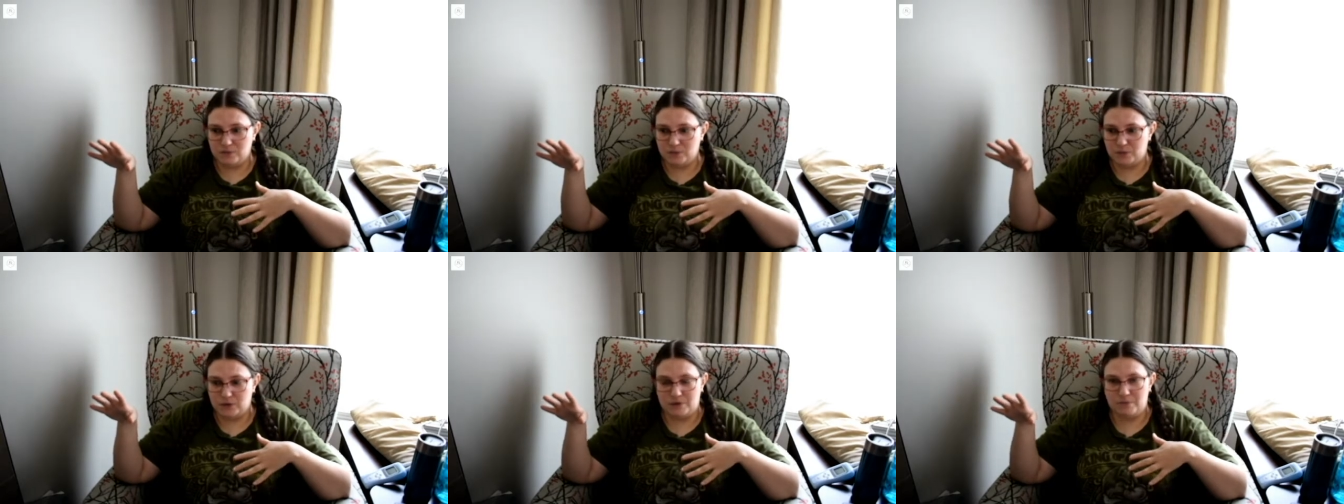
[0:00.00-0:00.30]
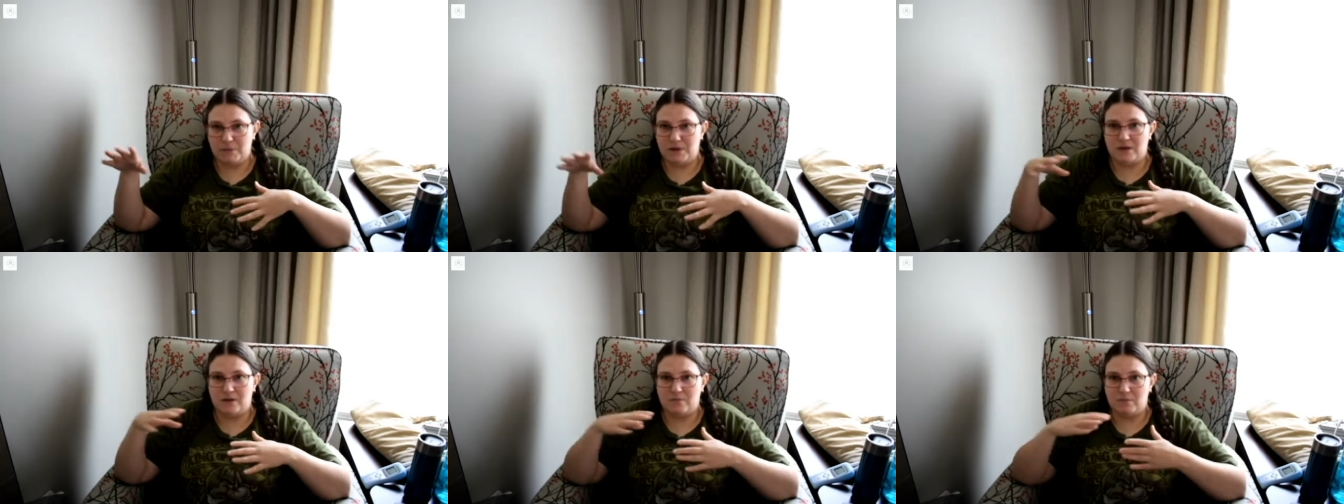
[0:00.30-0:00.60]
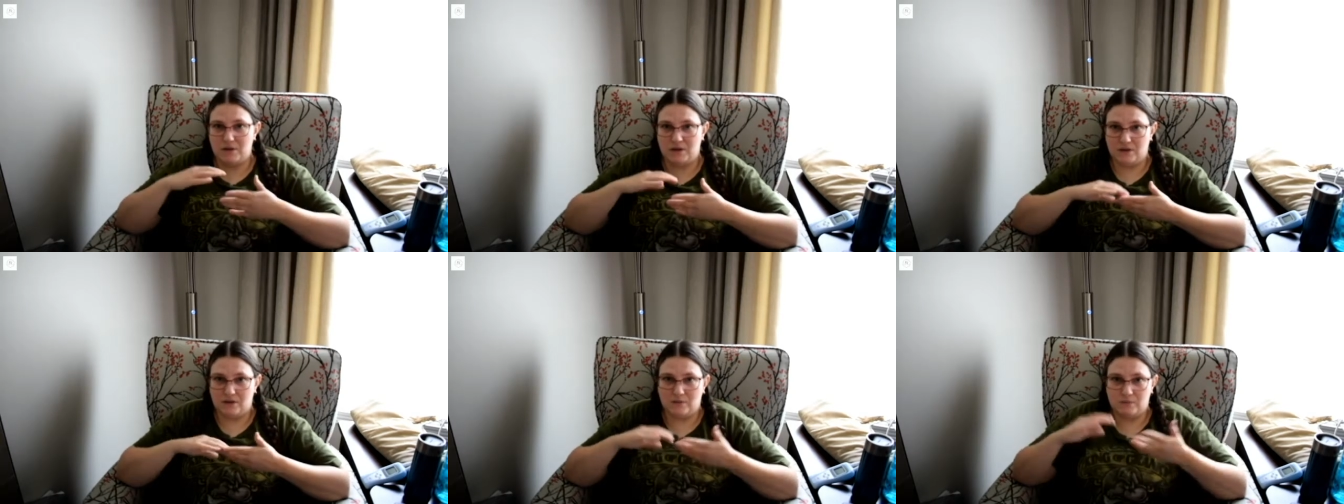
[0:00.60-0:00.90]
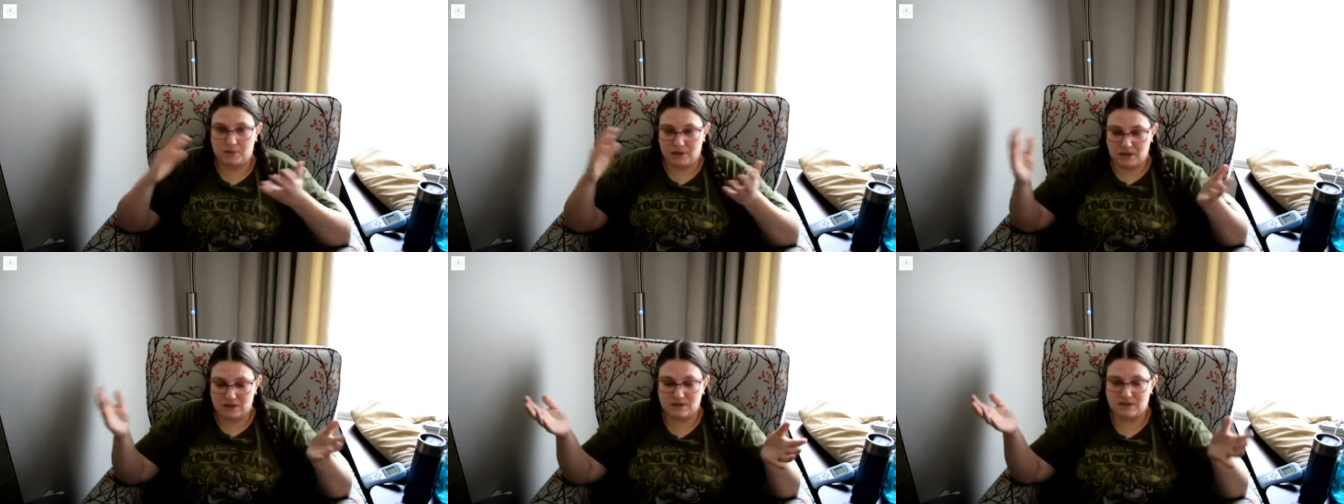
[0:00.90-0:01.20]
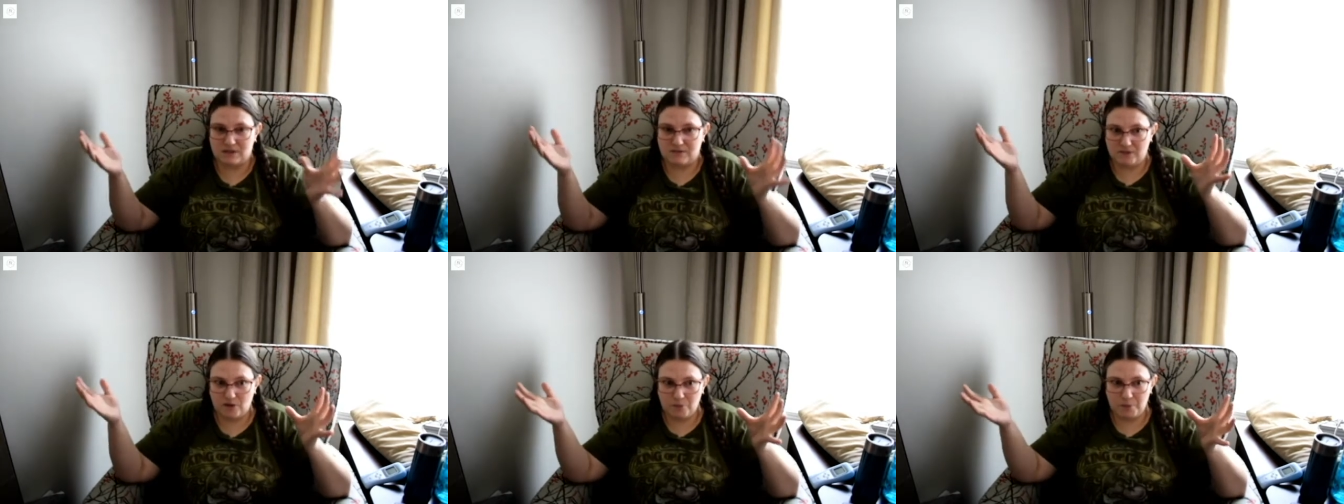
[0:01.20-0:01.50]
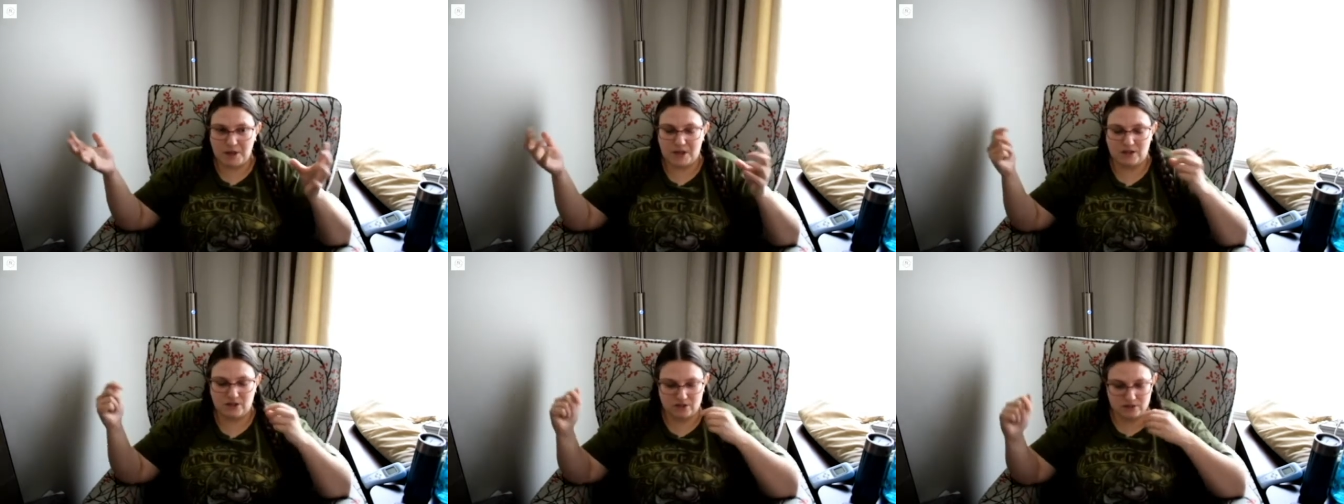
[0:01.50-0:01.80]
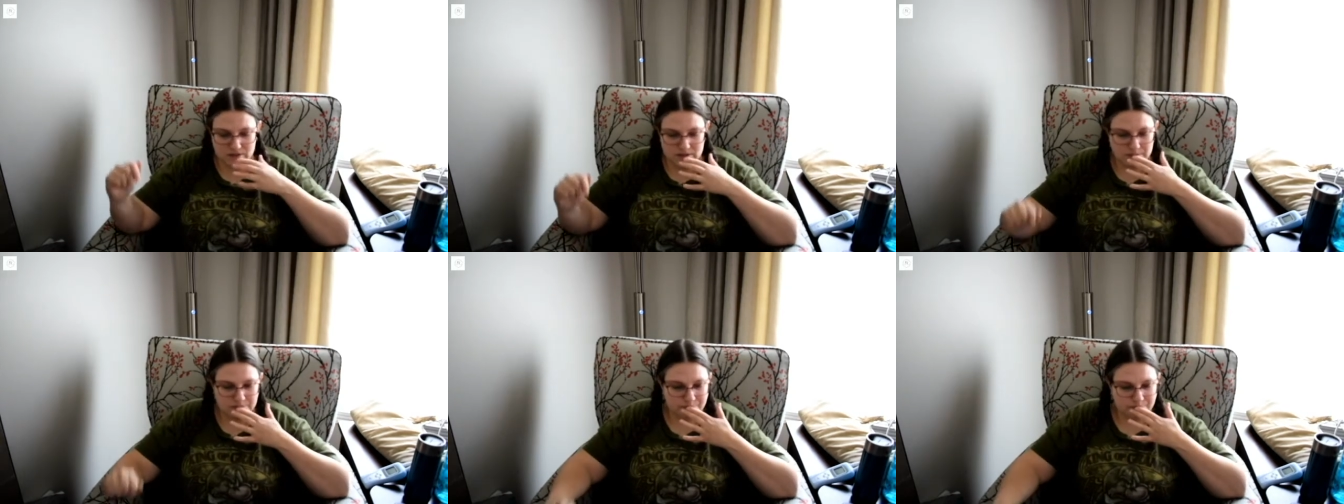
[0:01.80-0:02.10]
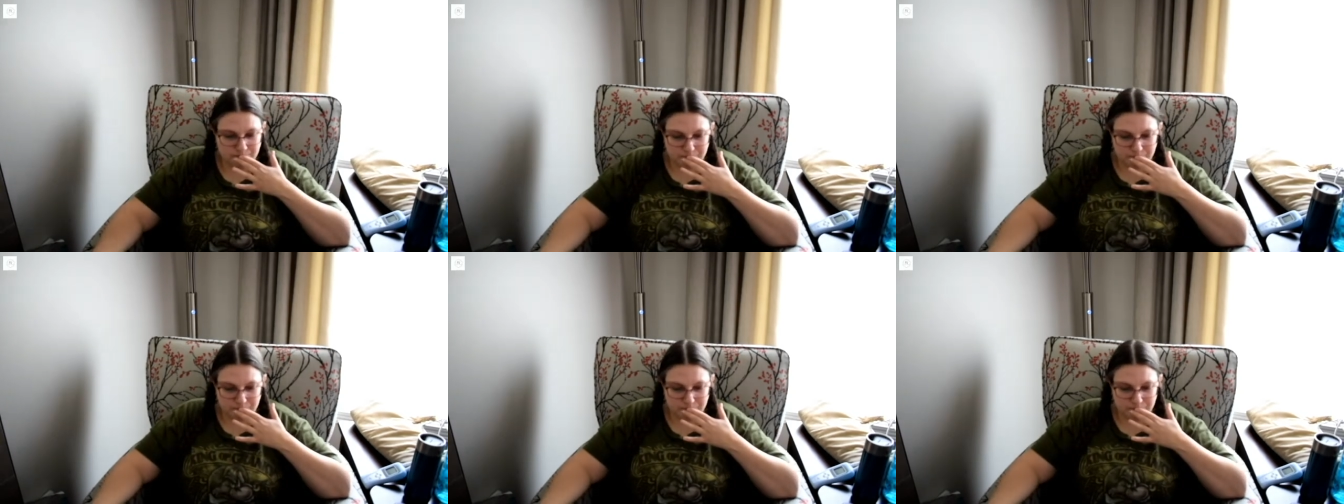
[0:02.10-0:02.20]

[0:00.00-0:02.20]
were making me ill because of the foaming agents.